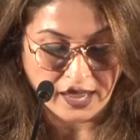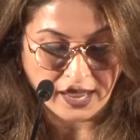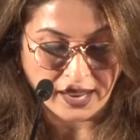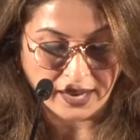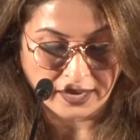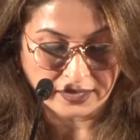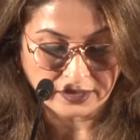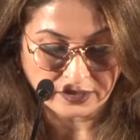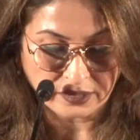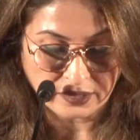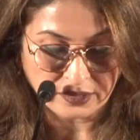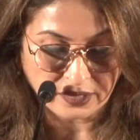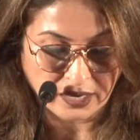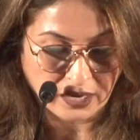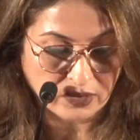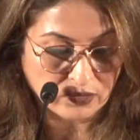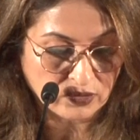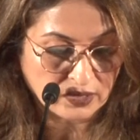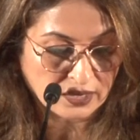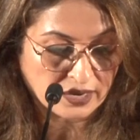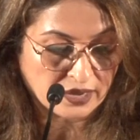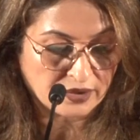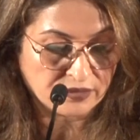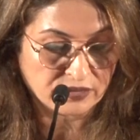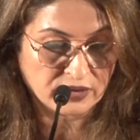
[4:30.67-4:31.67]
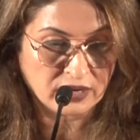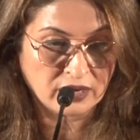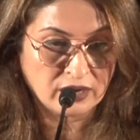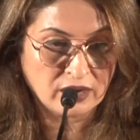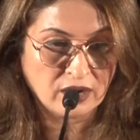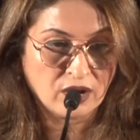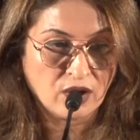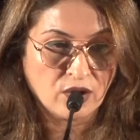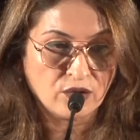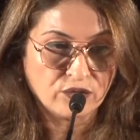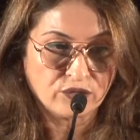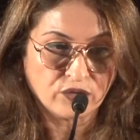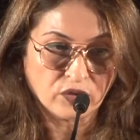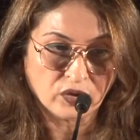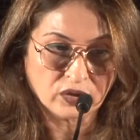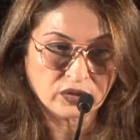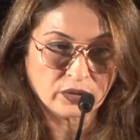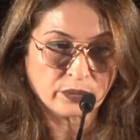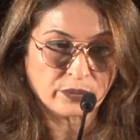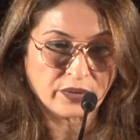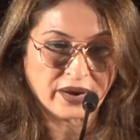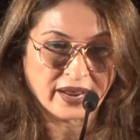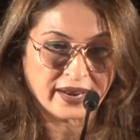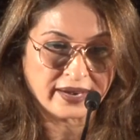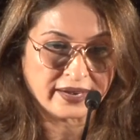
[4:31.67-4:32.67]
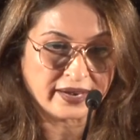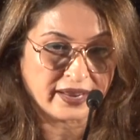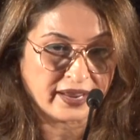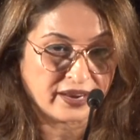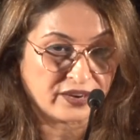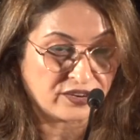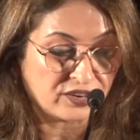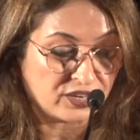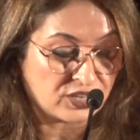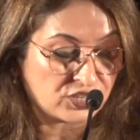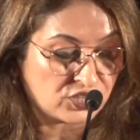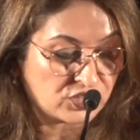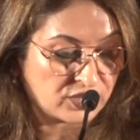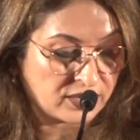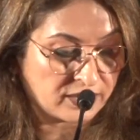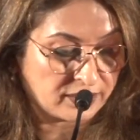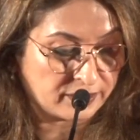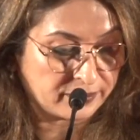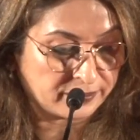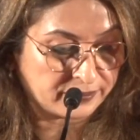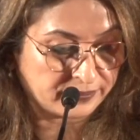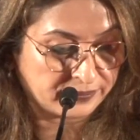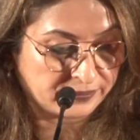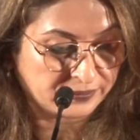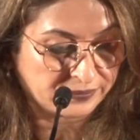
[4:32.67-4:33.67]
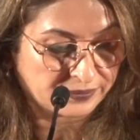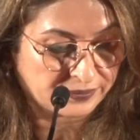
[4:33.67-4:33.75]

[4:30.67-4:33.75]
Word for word: at the ground level for the brand AirAsia.